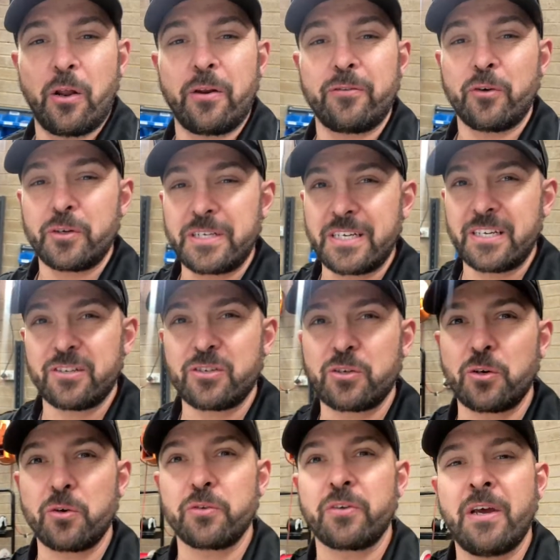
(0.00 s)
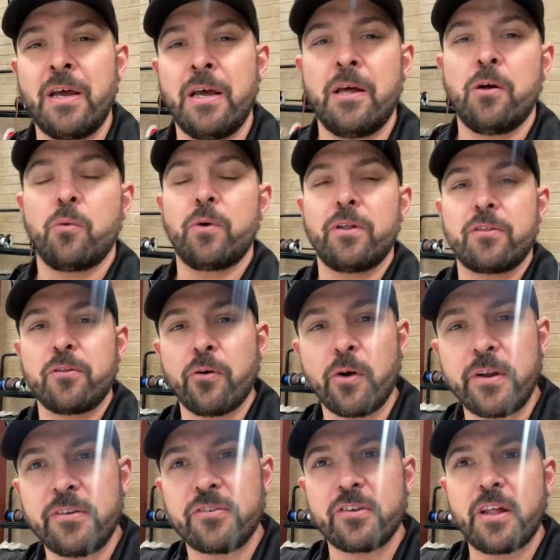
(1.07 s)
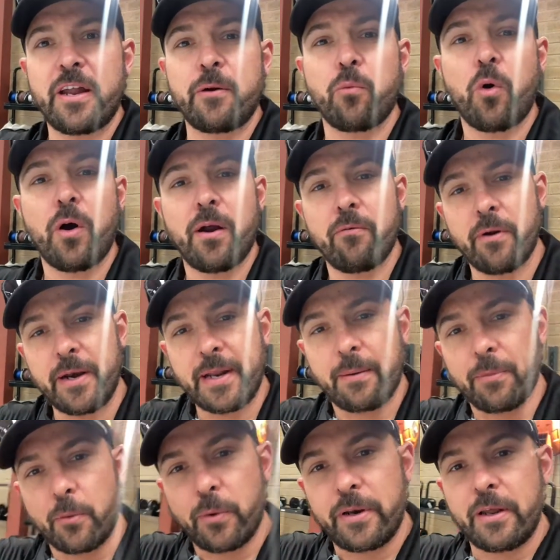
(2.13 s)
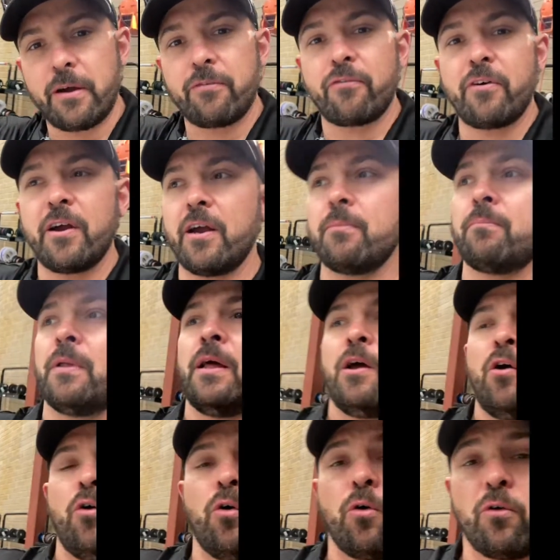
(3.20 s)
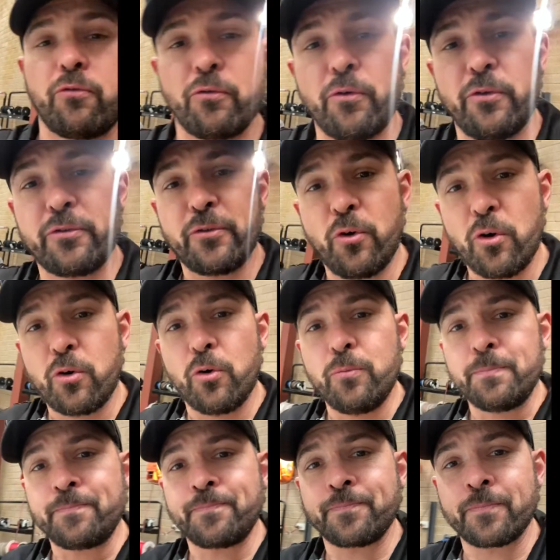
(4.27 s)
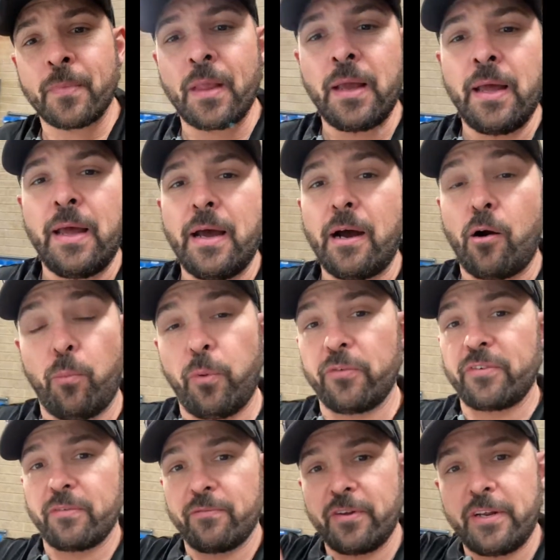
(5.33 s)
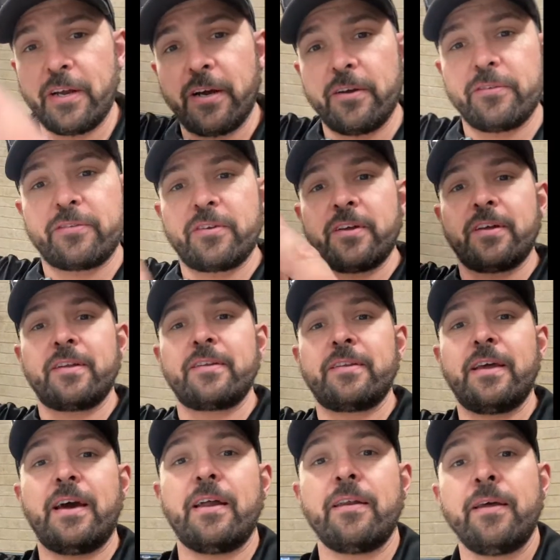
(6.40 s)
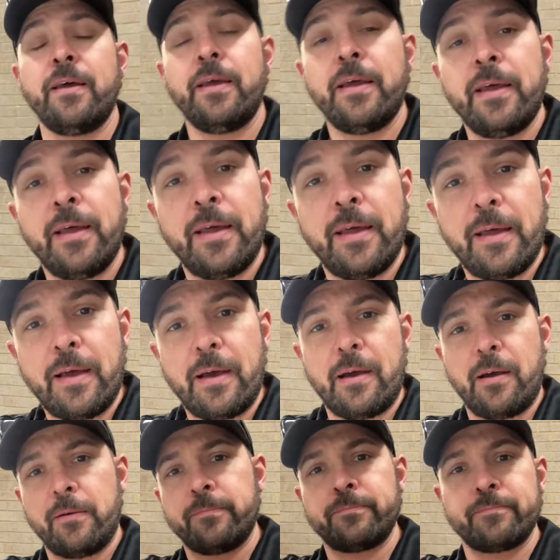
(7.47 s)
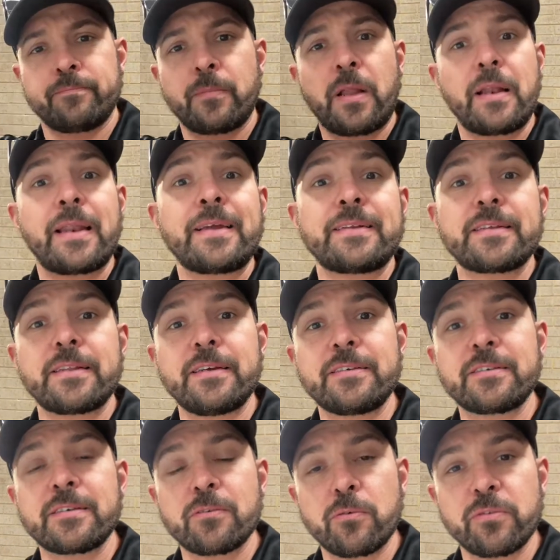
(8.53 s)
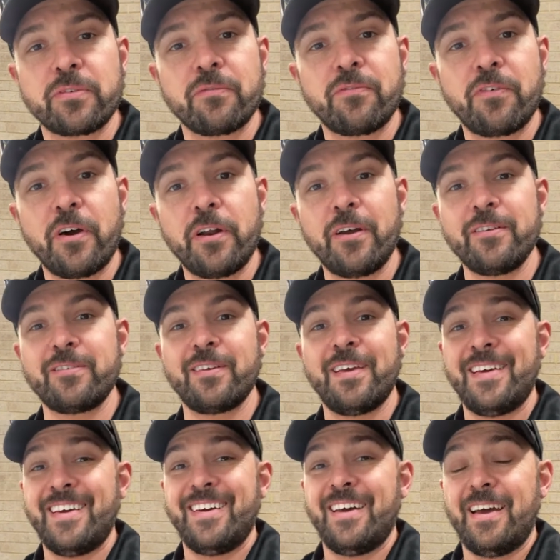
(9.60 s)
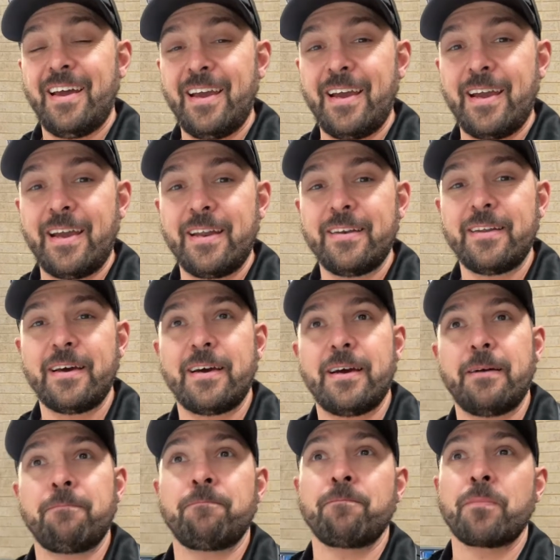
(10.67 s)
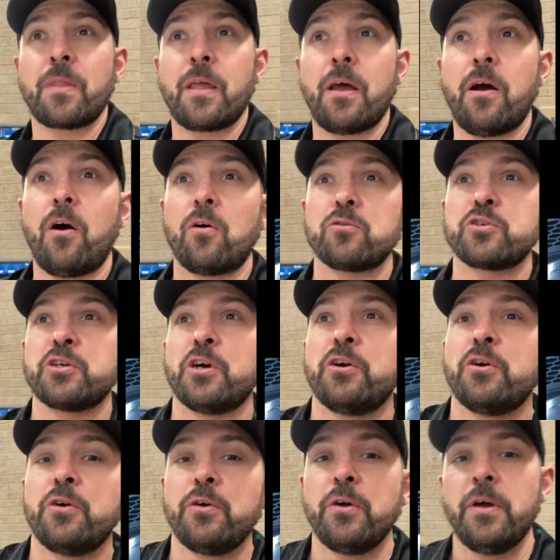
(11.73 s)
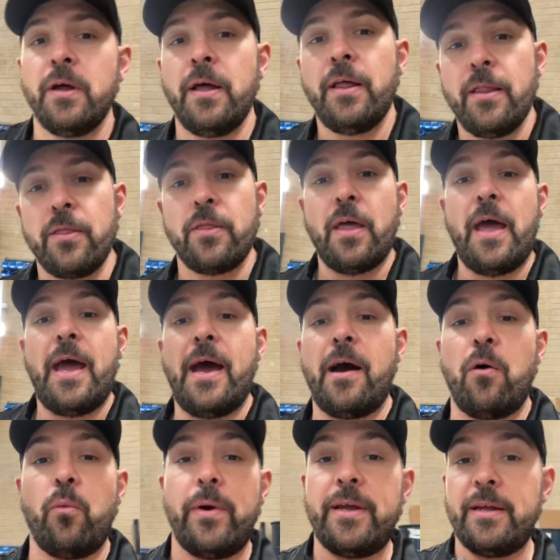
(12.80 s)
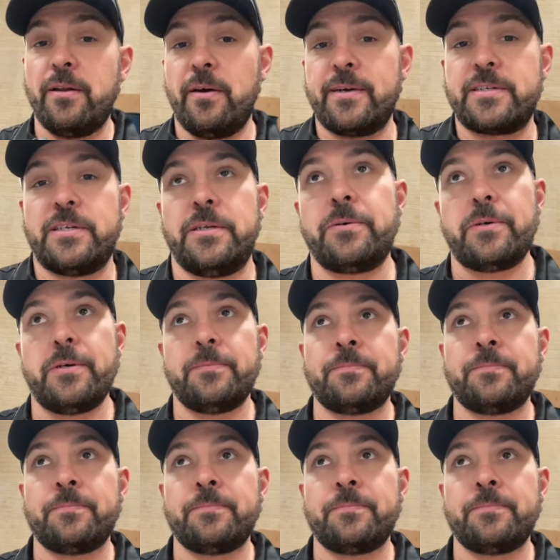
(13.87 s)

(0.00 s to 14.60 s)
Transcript: of dodgy installs with non-insulated wire running up the window frame or through the snorkel. I'll put some videos down, link to this, or some photos, and I'll show you how we like to do it.